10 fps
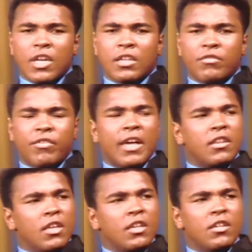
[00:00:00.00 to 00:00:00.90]
They had to
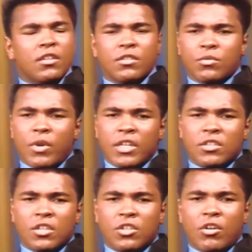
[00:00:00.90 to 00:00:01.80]
fight the Indians,
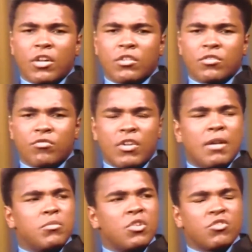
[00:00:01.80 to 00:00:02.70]
watch their daughters
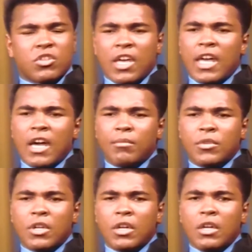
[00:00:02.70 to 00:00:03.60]
raped and
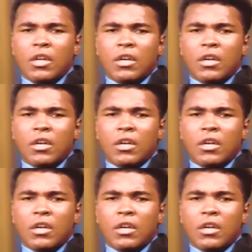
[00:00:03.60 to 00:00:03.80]
scabbed.